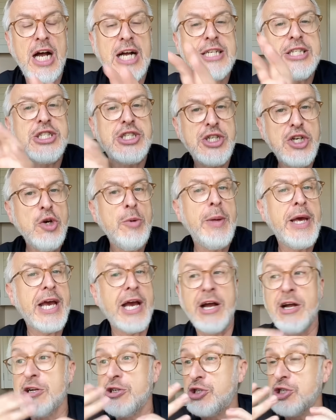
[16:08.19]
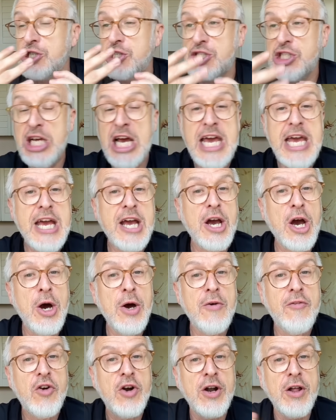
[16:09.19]
assuming it could just take
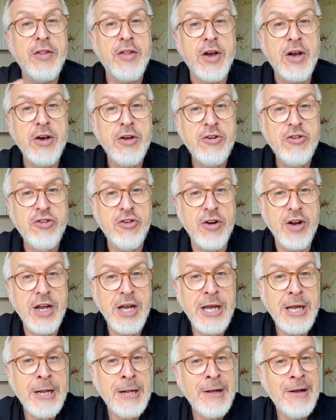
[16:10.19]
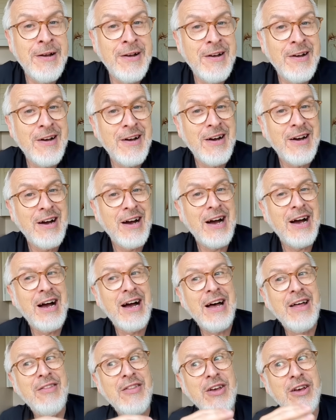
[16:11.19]
over another country,
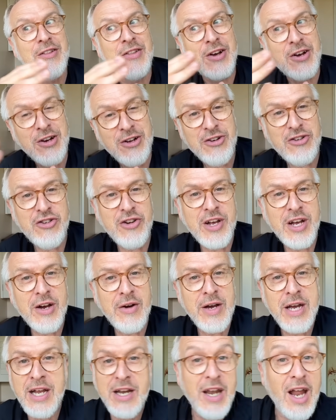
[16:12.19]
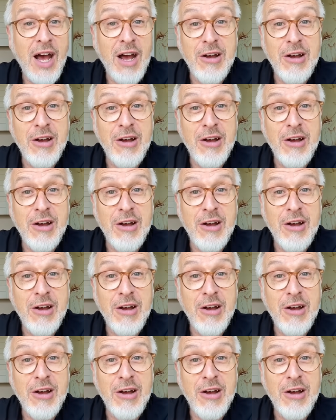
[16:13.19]
and the other country going,